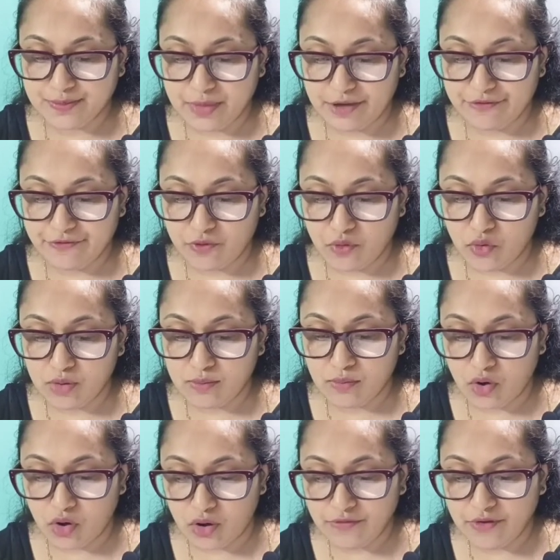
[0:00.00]
may form
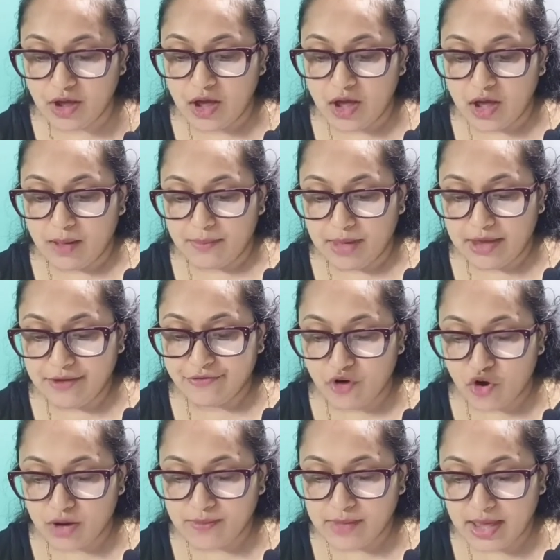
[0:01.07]

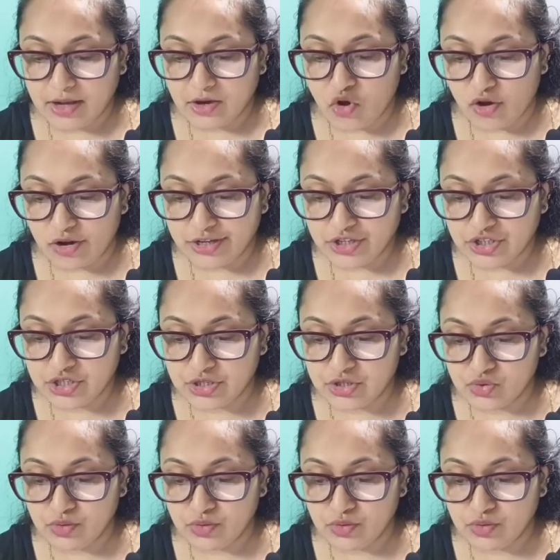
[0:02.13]
a coalition